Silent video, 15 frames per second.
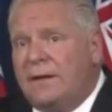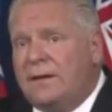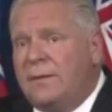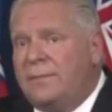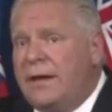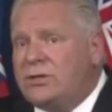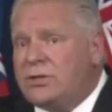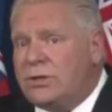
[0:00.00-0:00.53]
to
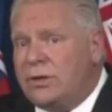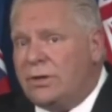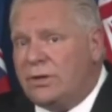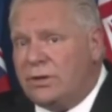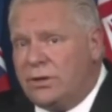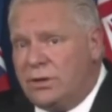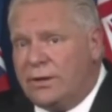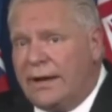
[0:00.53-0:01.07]
make sure
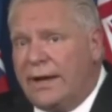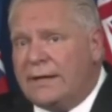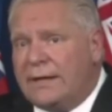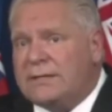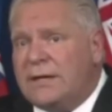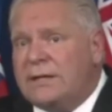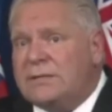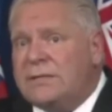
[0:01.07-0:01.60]
you can
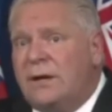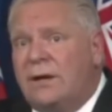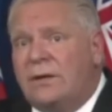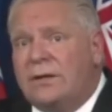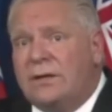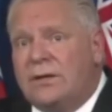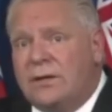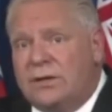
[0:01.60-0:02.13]
access all
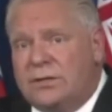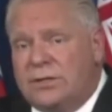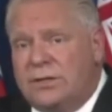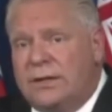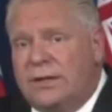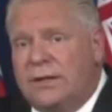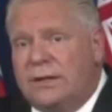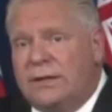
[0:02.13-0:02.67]
the goods you
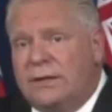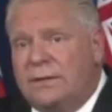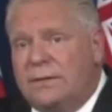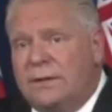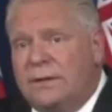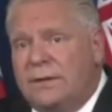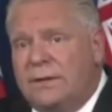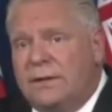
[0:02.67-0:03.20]
need.
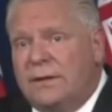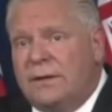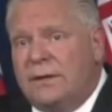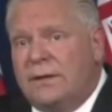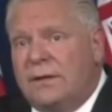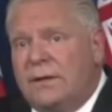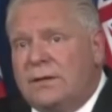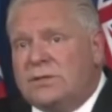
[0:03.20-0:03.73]

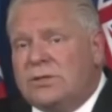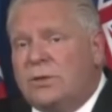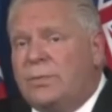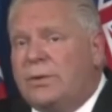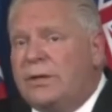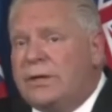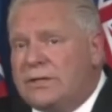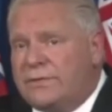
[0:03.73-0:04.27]
So
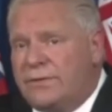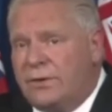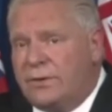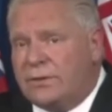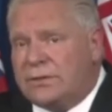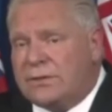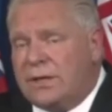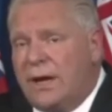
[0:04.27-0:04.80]
please,
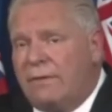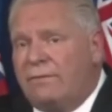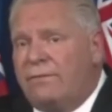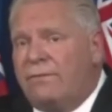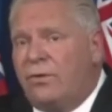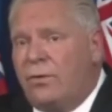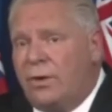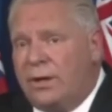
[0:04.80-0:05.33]
folks,
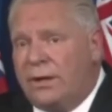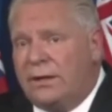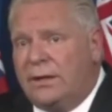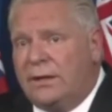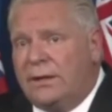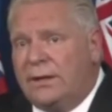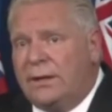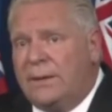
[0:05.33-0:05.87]
avoid
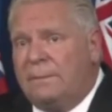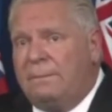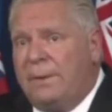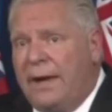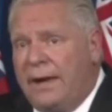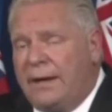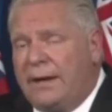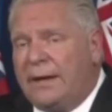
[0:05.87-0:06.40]

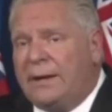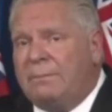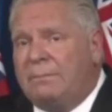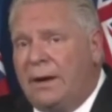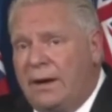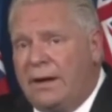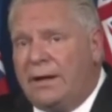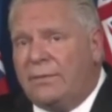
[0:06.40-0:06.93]
panic
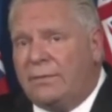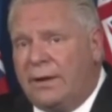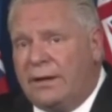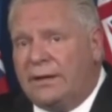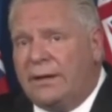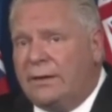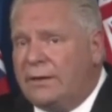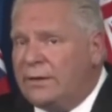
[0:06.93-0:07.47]
buying right
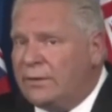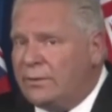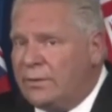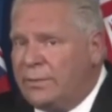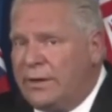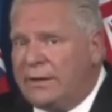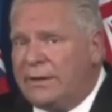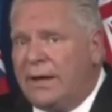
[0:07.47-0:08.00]
now. I'm going to
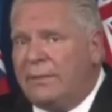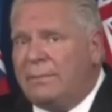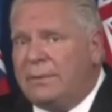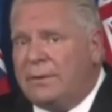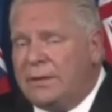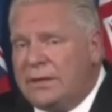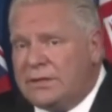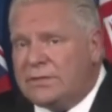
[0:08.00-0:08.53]
repeat that.
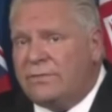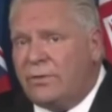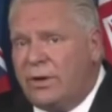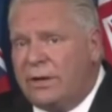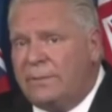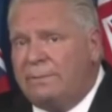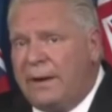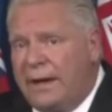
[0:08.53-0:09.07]
Please
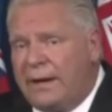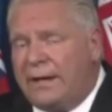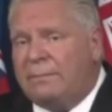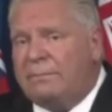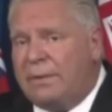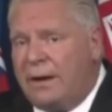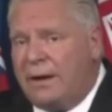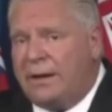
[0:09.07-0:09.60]
avoid panic
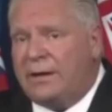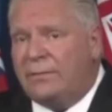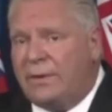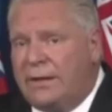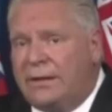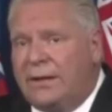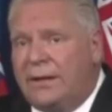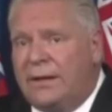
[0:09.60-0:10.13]
buying
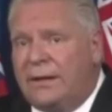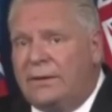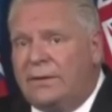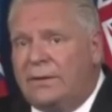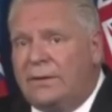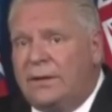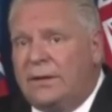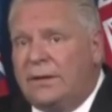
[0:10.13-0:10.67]
right now.
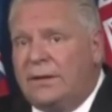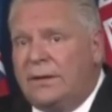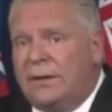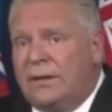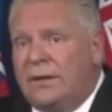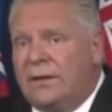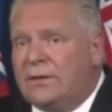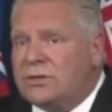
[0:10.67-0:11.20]

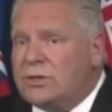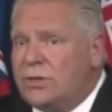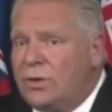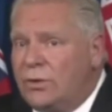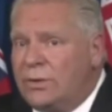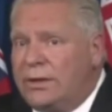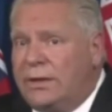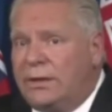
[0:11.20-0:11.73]
There's
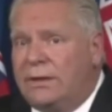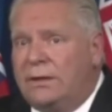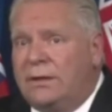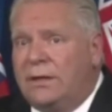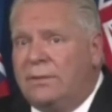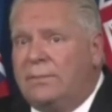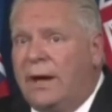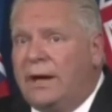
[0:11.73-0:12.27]
no need
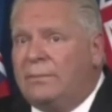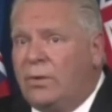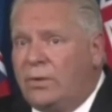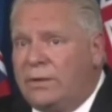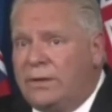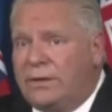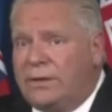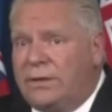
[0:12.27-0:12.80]
to buy more
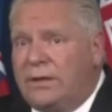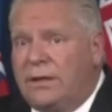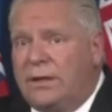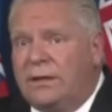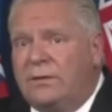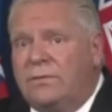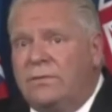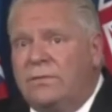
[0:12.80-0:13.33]
than you
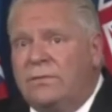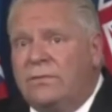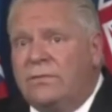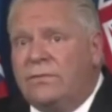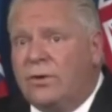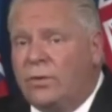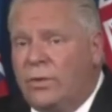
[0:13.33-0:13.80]
need for a